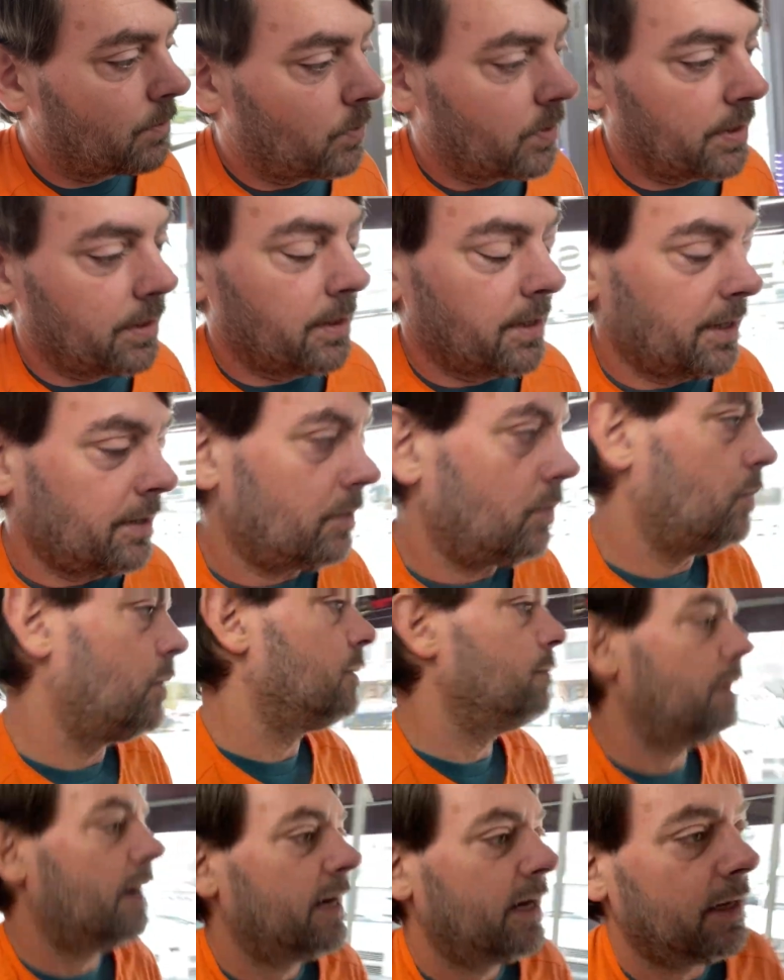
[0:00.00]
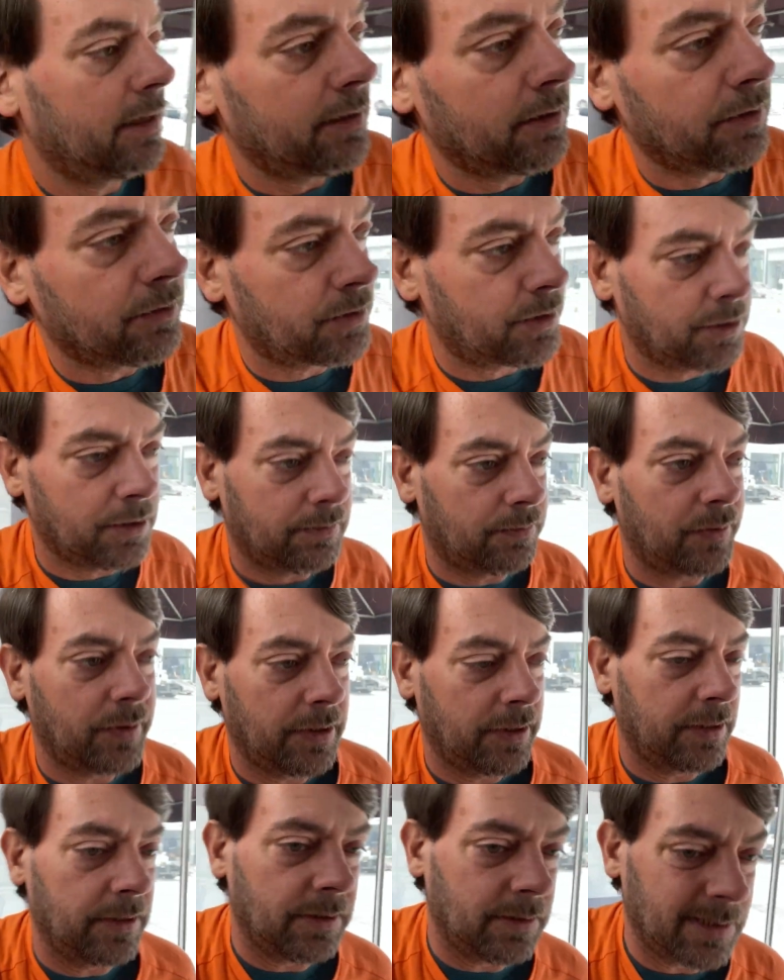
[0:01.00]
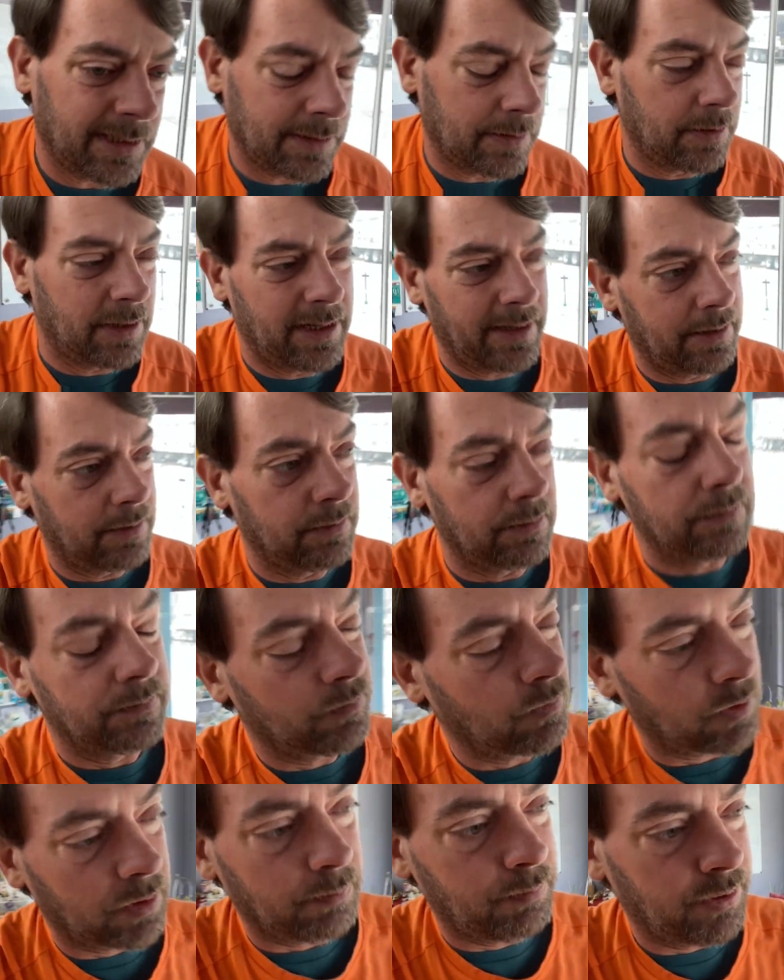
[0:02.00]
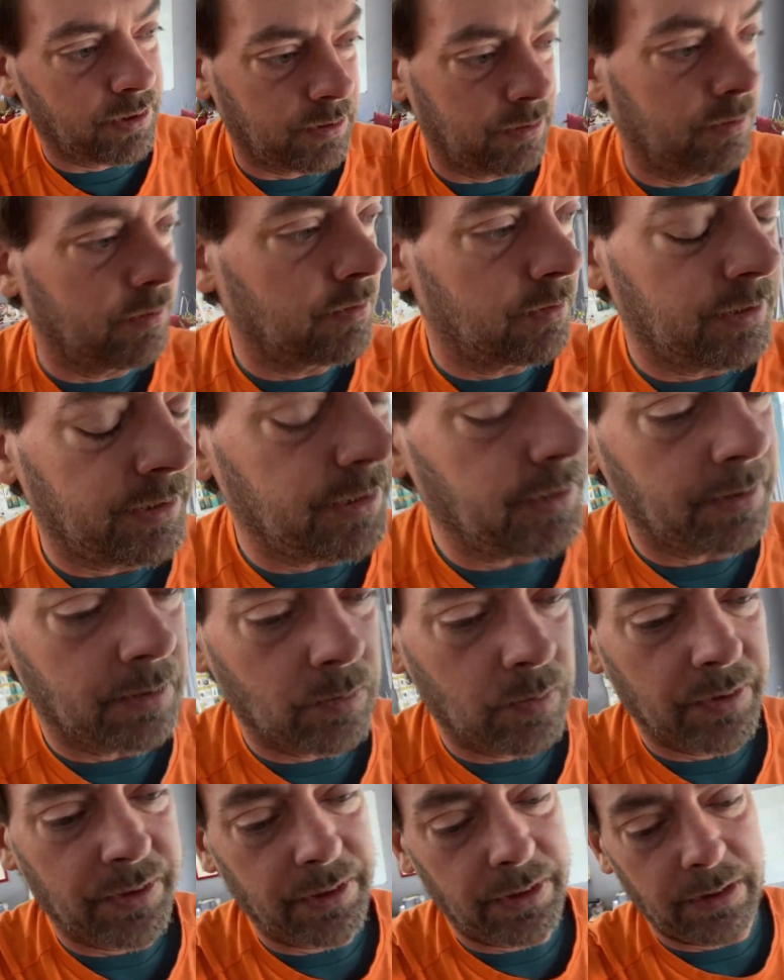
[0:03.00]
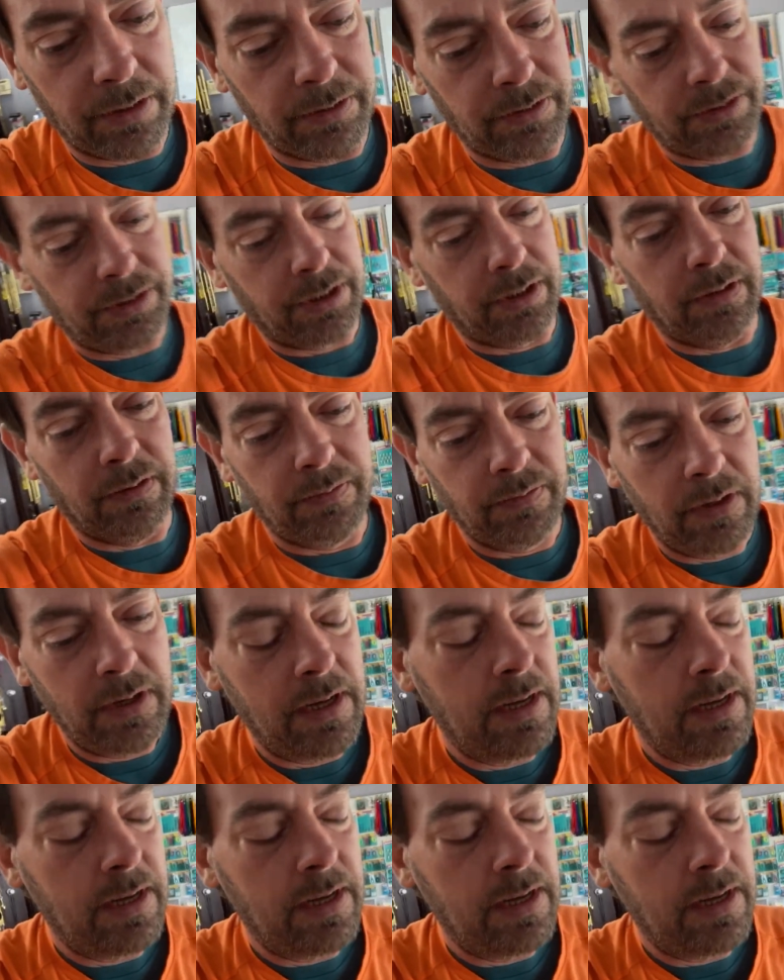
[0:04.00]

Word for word: want to, I don't want to buy another shelf right now. I don't, I don't want to build or deal with another shelf